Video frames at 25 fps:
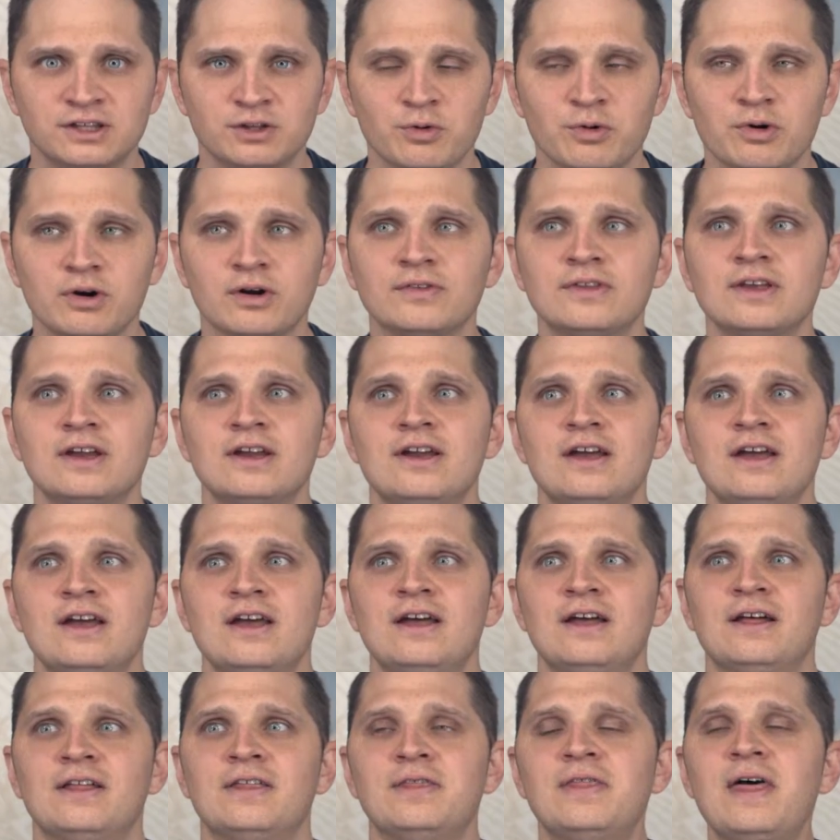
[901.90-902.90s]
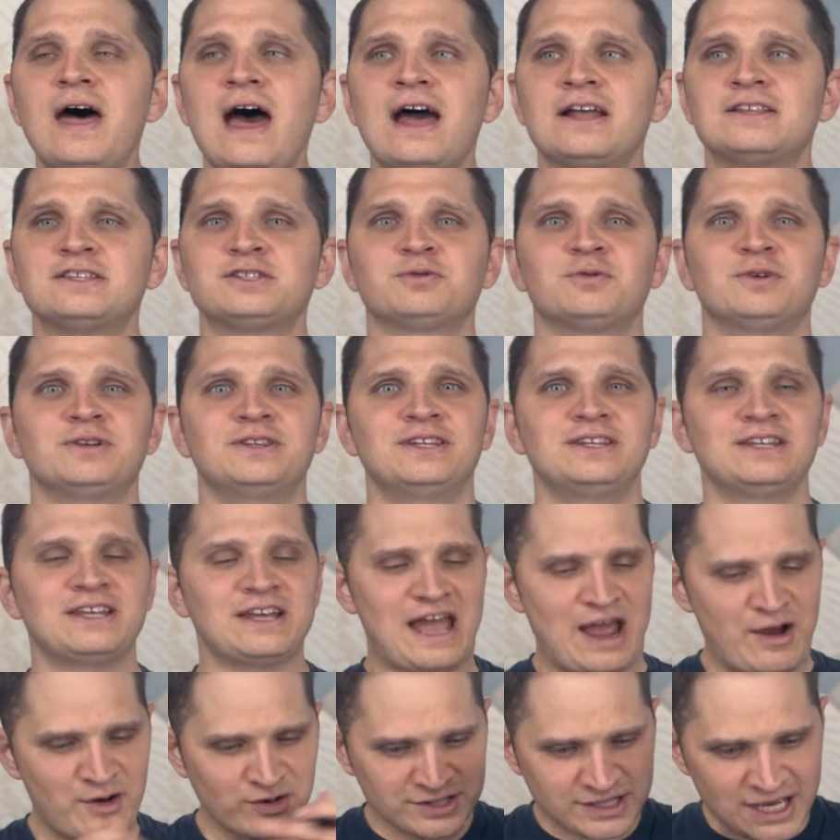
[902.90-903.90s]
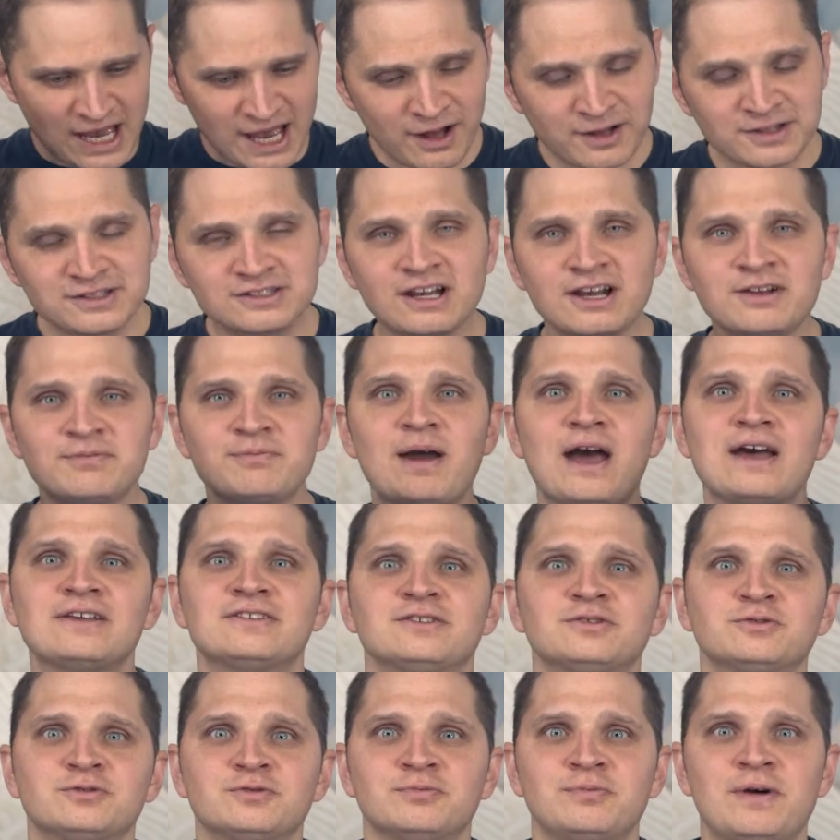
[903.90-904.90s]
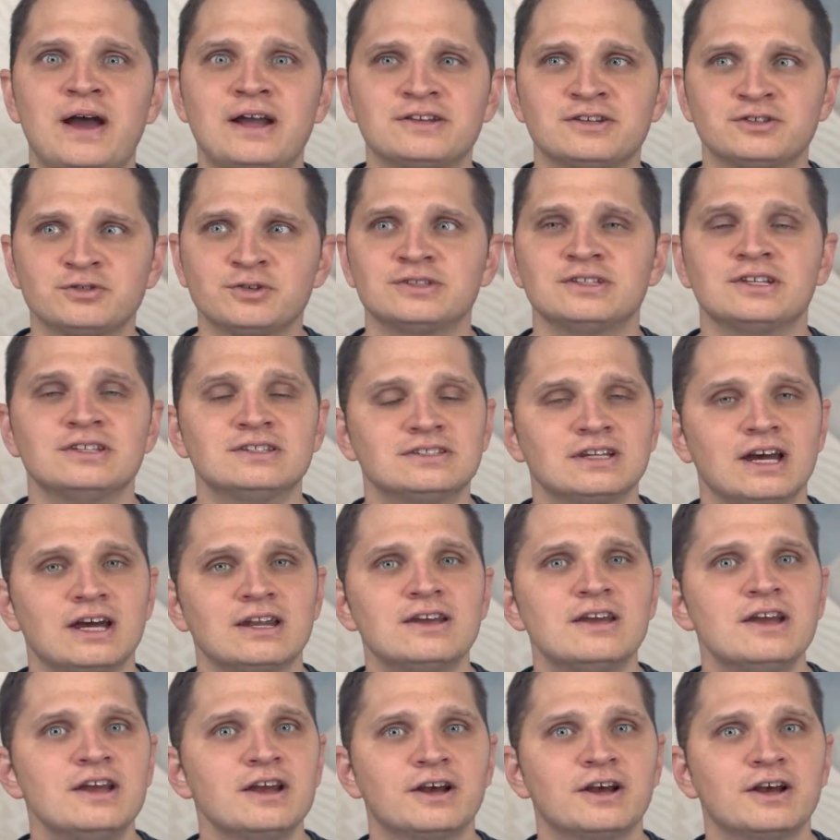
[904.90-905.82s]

the world. that's when what's outside matches what's inside.